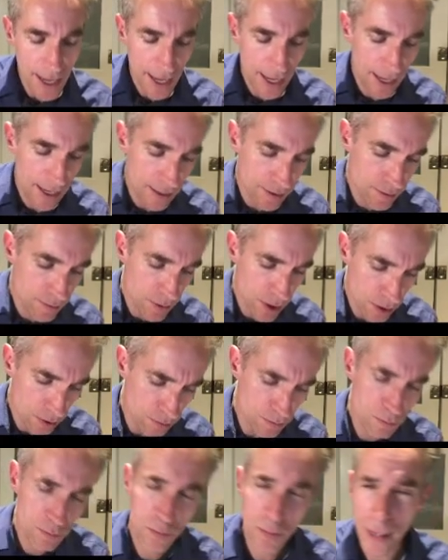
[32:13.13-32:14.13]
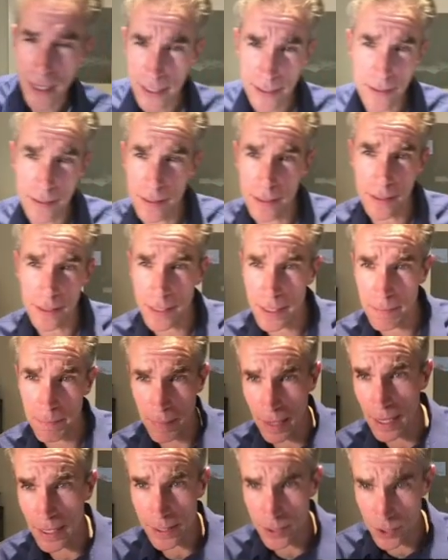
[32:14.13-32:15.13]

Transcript: and, you know, basically by